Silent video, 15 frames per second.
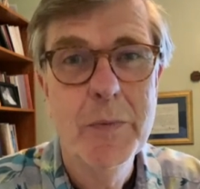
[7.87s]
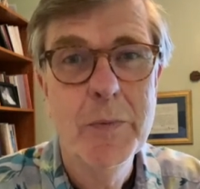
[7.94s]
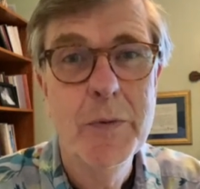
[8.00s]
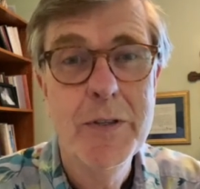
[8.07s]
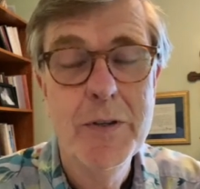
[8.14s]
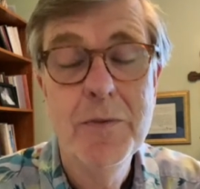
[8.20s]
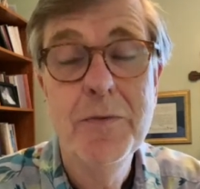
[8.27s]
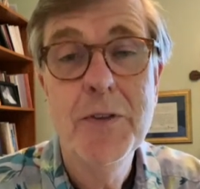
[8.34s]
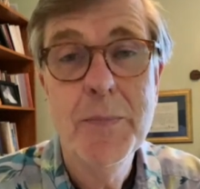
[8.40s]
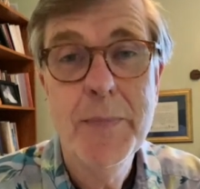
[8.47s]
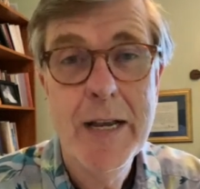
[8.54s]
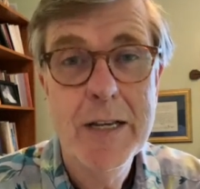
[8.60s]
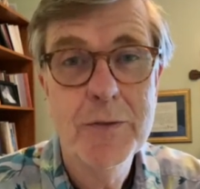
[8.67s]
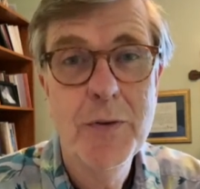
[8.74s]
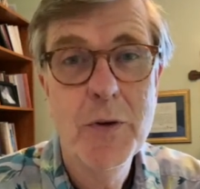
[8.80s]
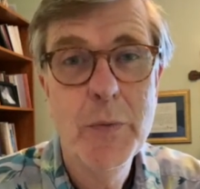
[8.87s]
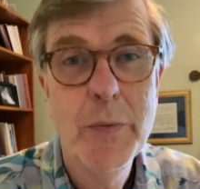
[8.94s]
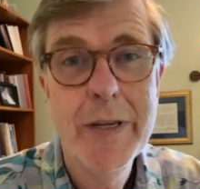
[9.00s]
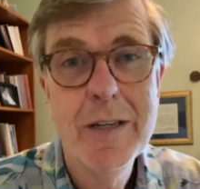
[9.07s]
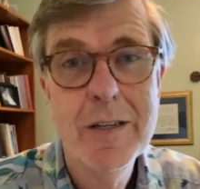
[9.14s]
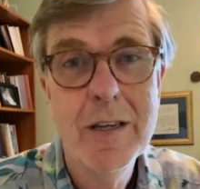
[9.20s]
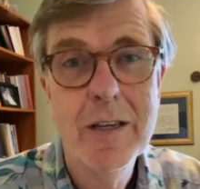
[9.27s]
with you for the past few
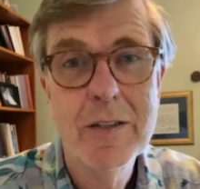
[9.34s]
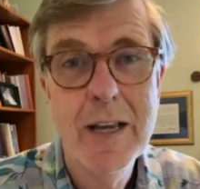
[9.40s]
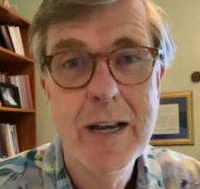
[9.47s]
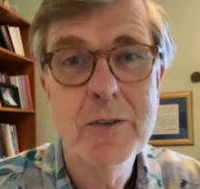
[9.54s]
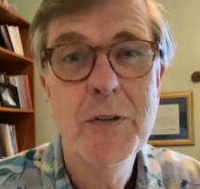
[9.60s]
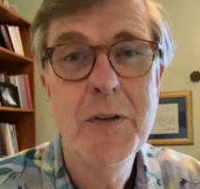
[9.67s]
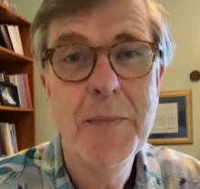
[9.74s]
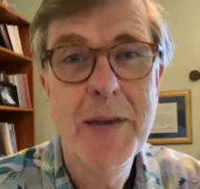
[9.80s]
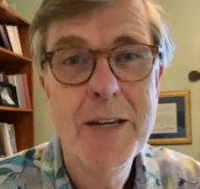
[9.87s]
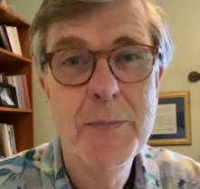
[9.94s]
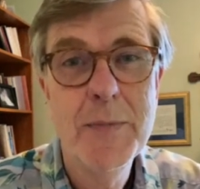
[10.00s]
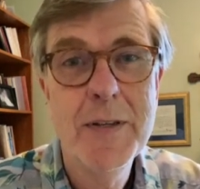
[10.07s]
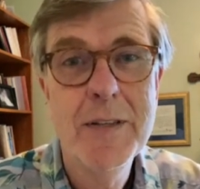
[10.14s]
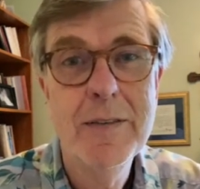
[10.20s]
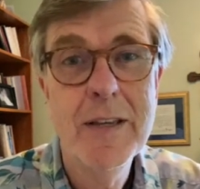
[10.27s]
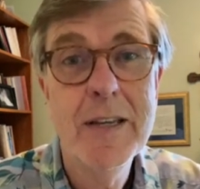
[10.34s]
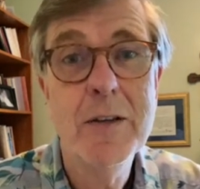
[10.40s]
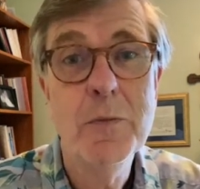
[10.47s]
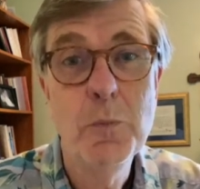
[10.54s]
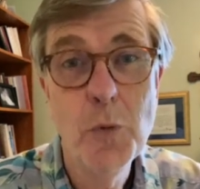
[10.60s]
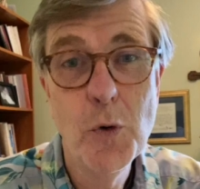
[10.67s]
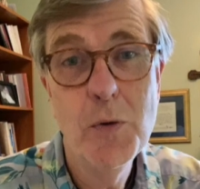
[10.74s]
weeks has actually made me
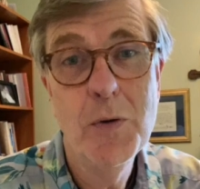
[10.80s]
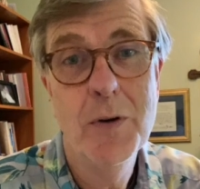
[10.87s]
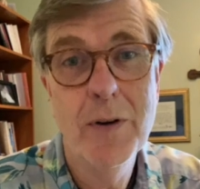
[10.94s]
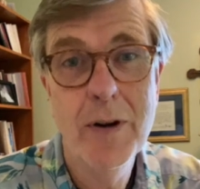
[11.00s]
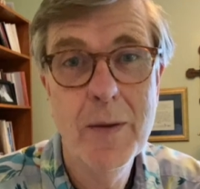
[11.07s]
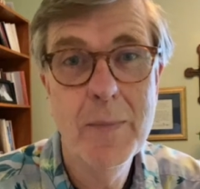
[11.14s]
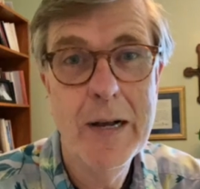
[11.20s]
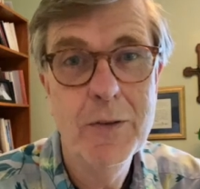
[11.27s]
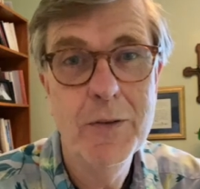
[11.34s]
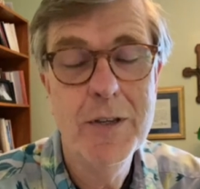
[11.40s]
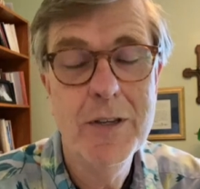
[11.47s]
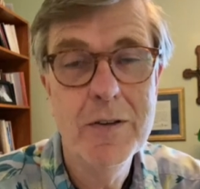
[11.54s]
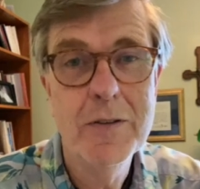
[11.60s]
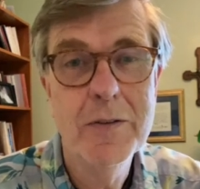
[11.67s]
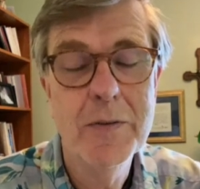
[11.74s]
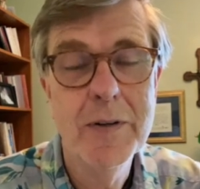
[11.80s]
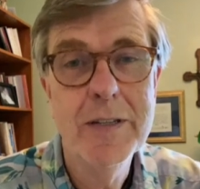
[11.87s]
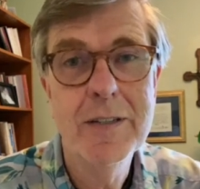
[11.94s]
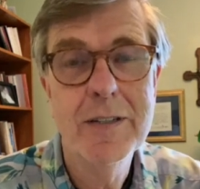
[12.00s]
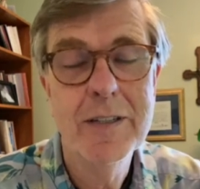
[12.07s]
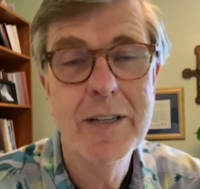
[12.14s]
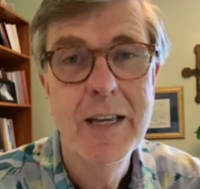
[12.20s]
think more about the
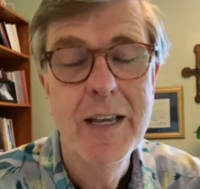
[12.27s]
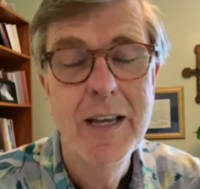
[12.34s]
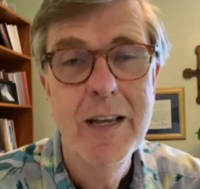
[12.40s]
Eucharist.